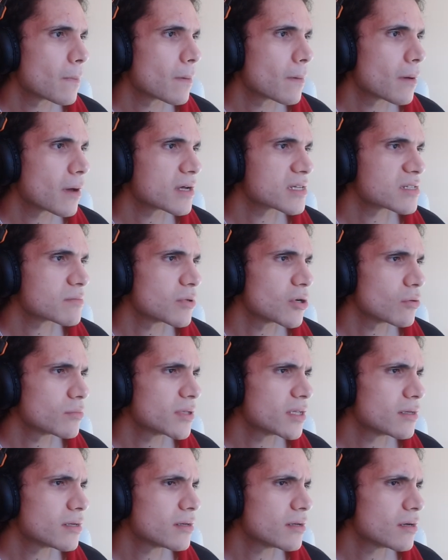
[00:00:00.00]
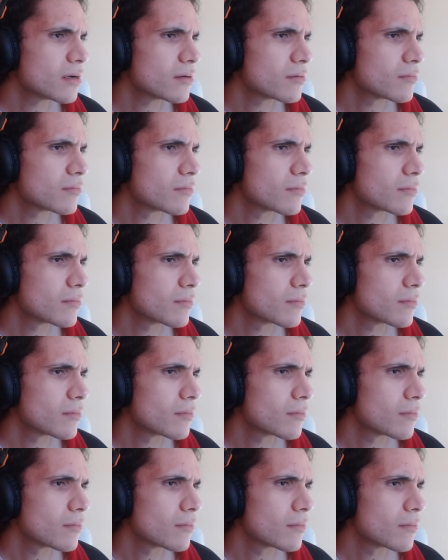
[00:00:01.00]
Has it been updated yet?
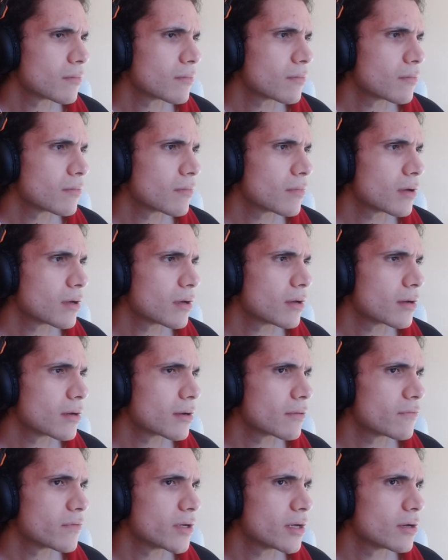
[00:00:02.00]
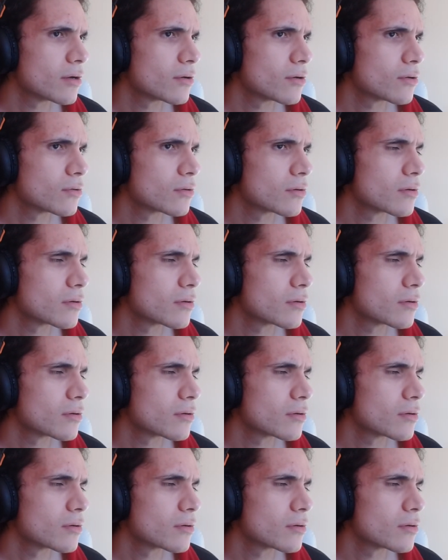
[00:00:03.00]
Edit video.